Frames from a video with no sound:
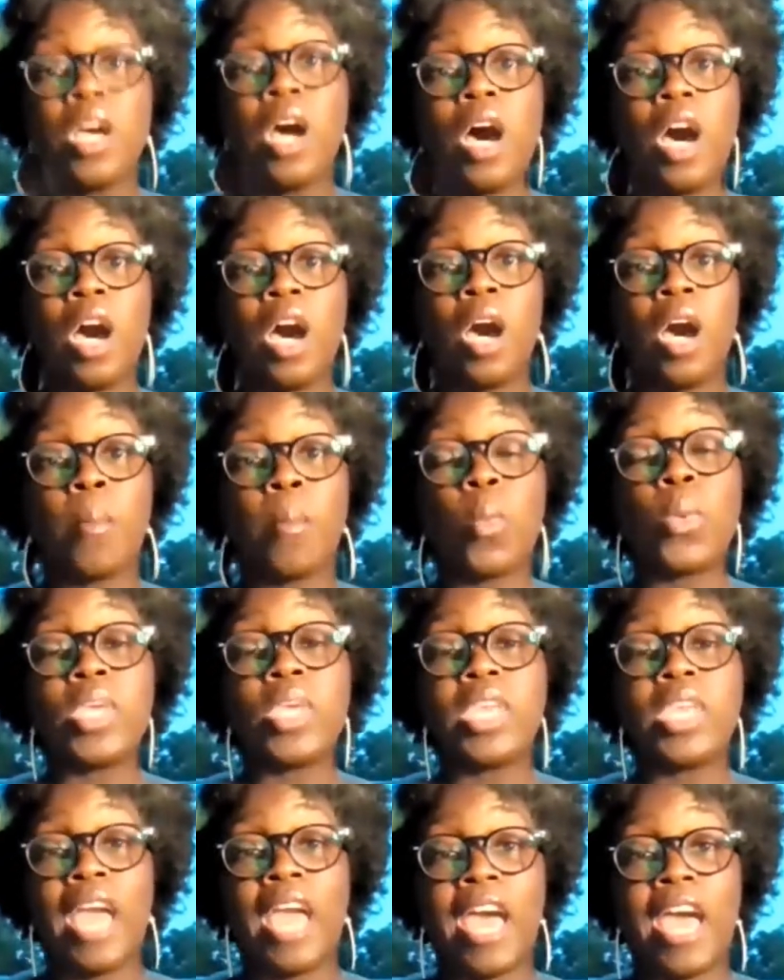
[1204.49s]
Um,
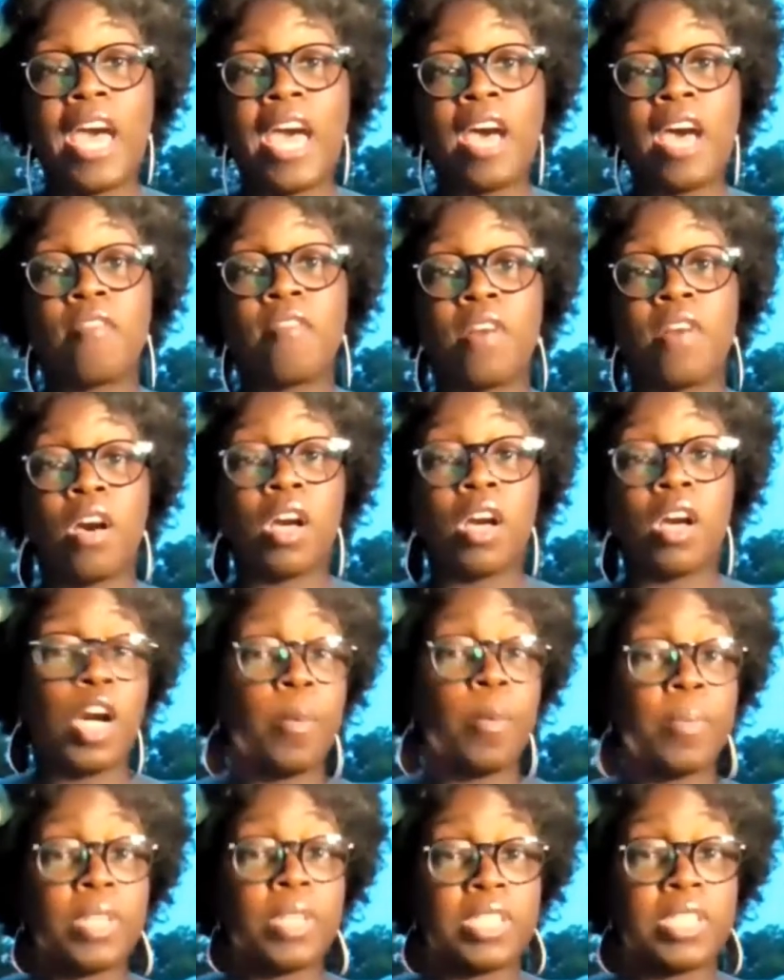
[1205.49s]
we have a
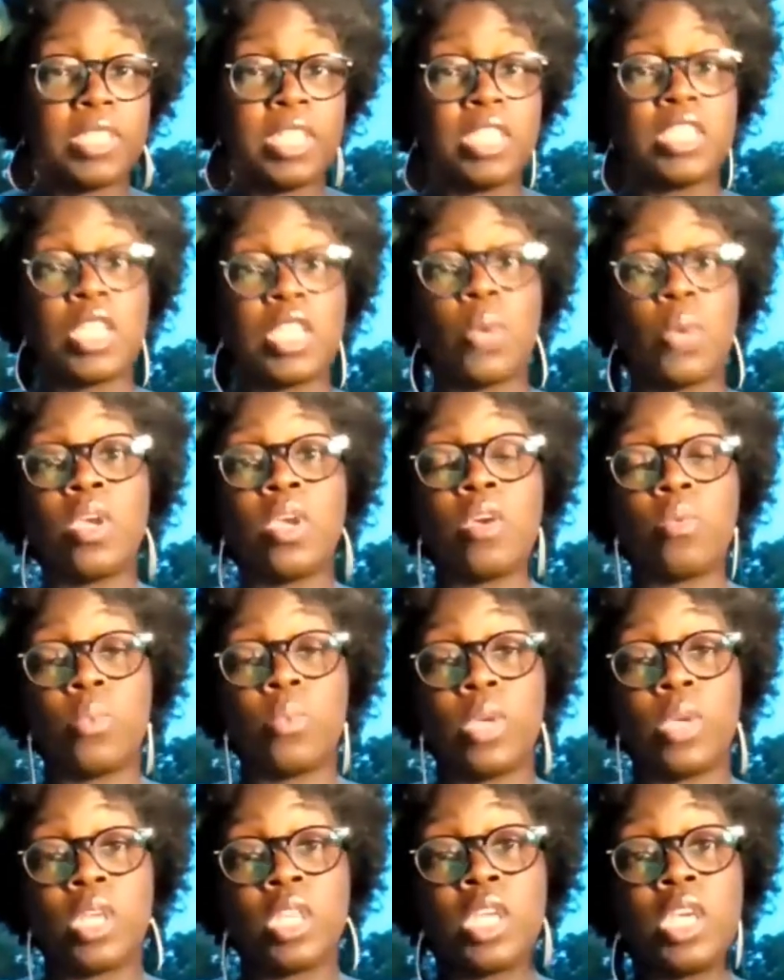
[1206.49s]
couple of seats that we are
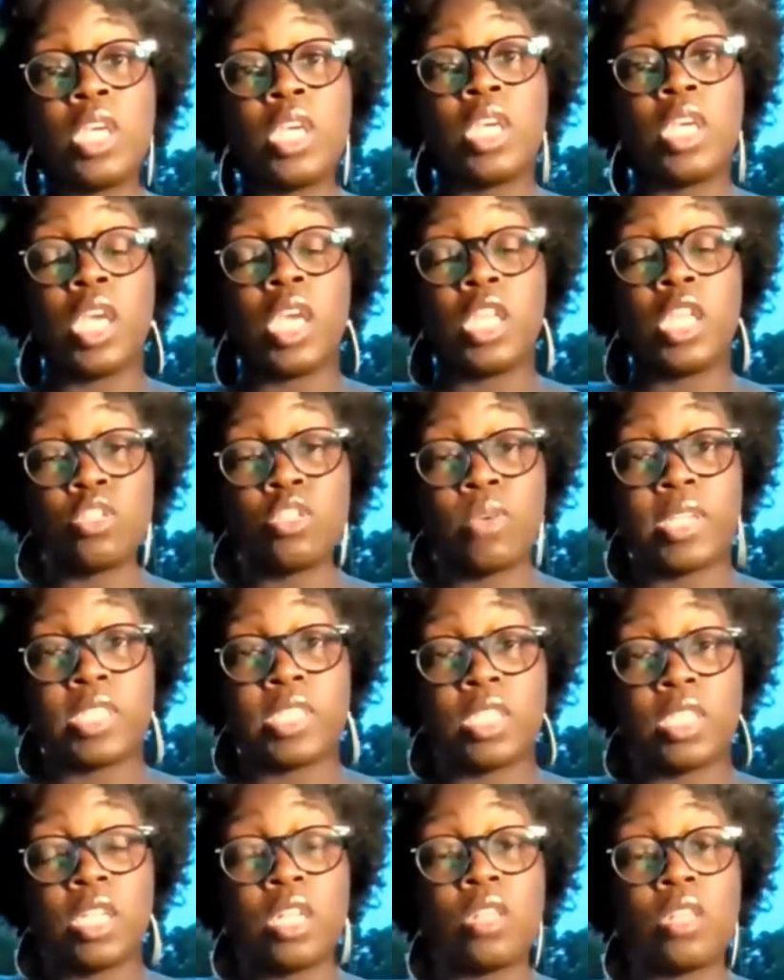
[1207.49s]
really
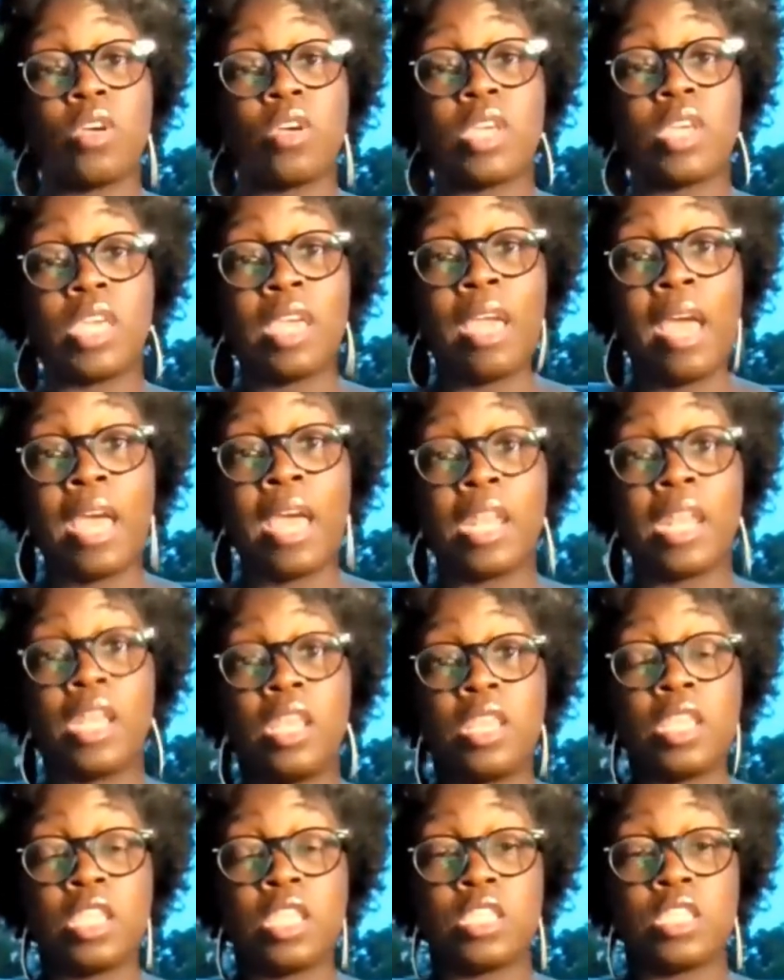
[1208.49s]
interested in looking at
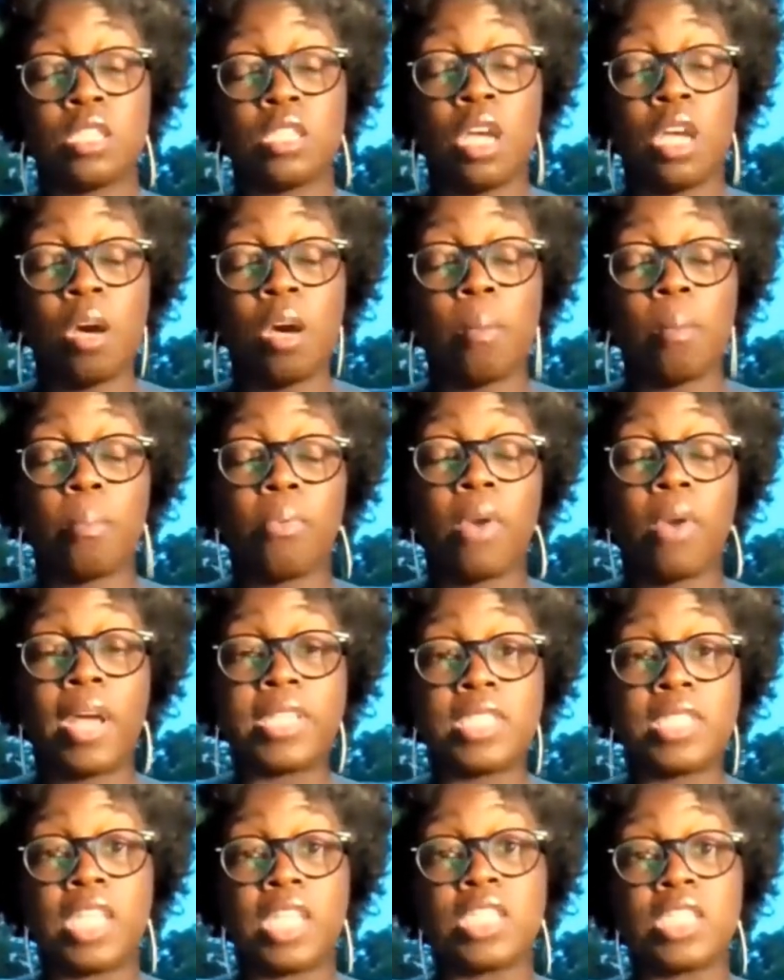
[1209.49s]
in this um,
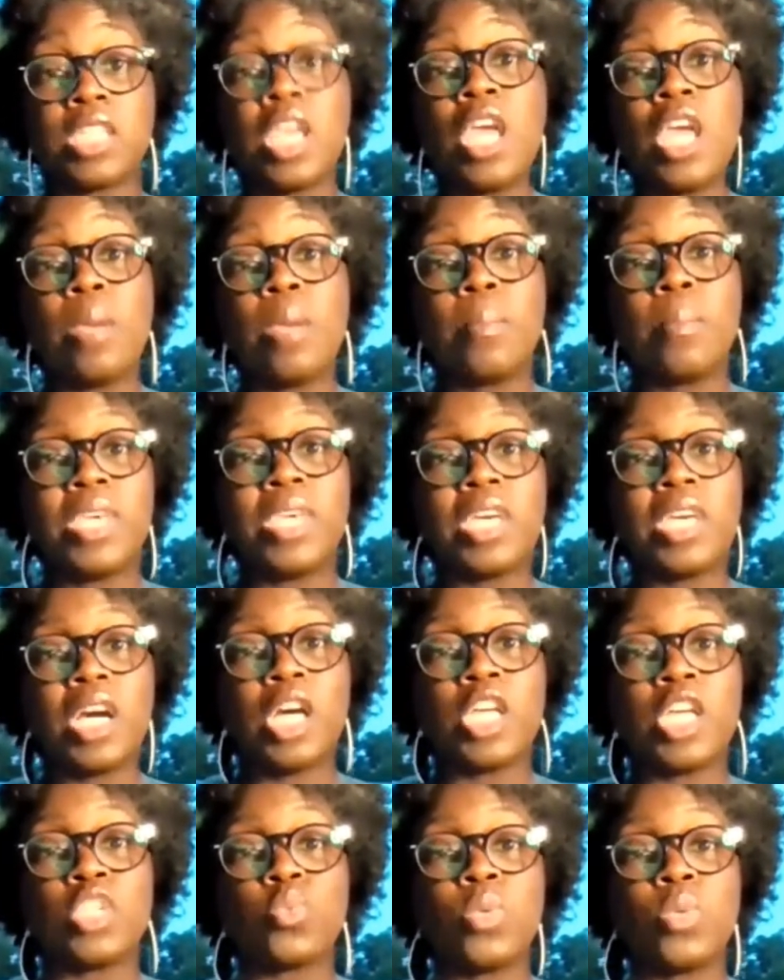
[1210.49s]
process
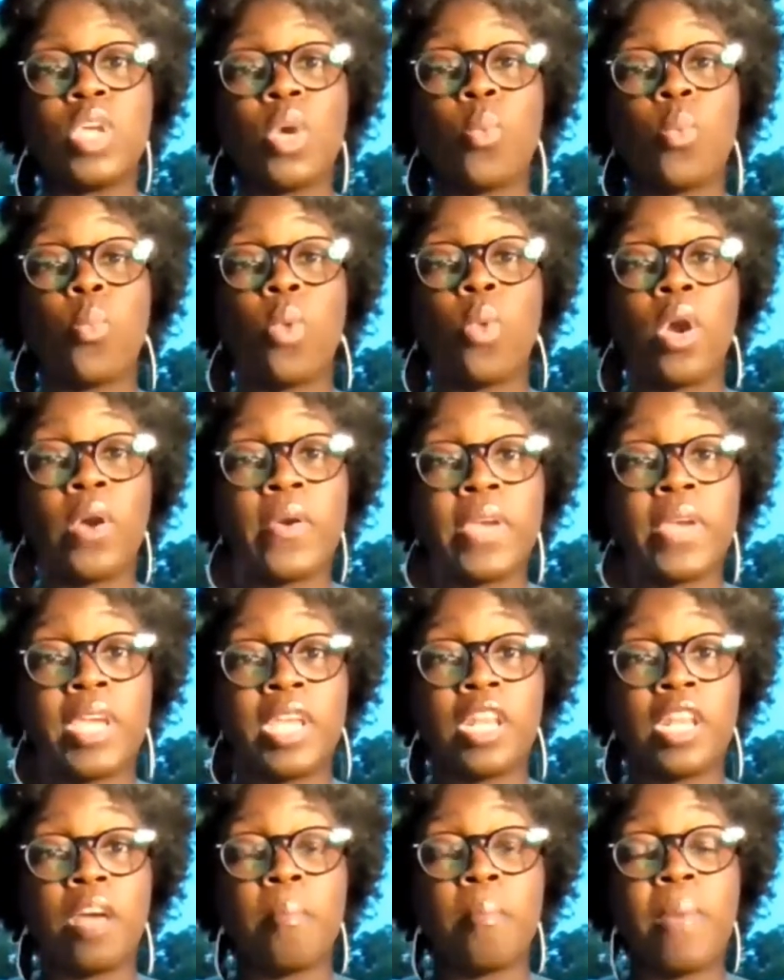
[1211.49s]
because we are
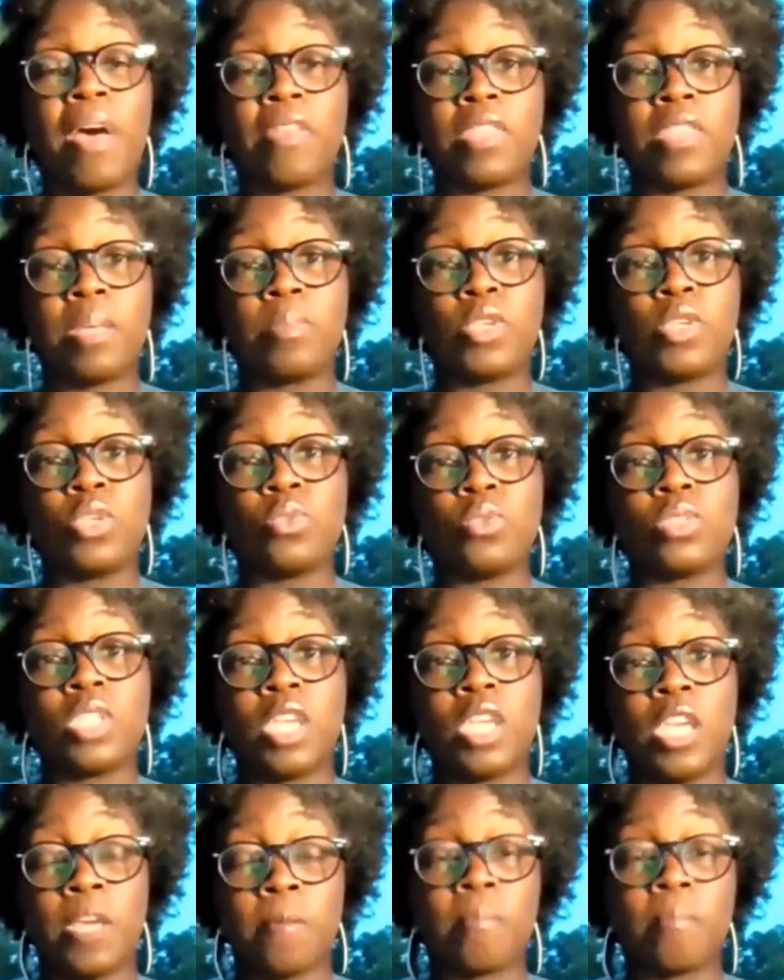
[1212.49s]
worried about them
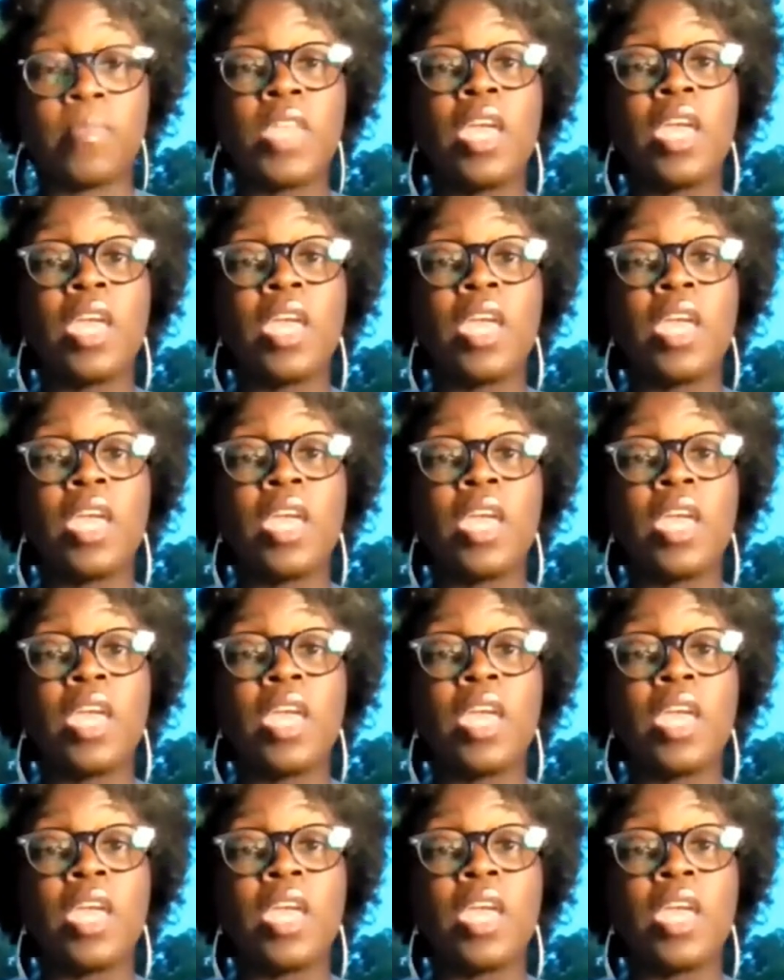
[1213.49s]
using